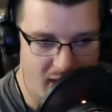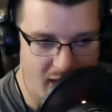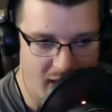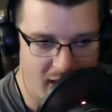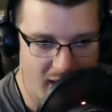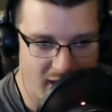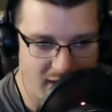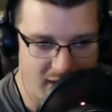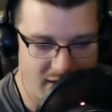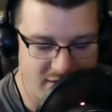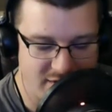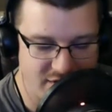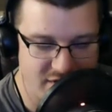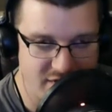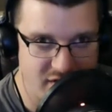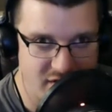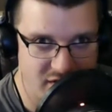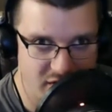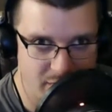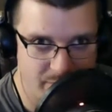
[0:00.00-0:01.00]
And just a
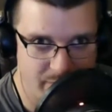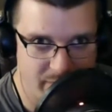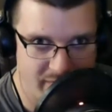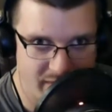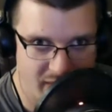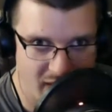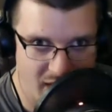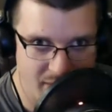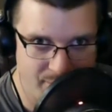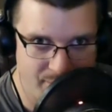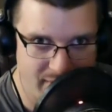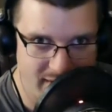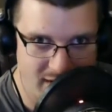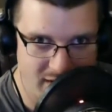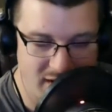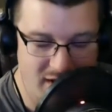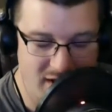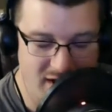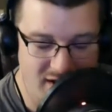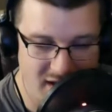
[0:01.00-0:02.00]
little bit that I played on it,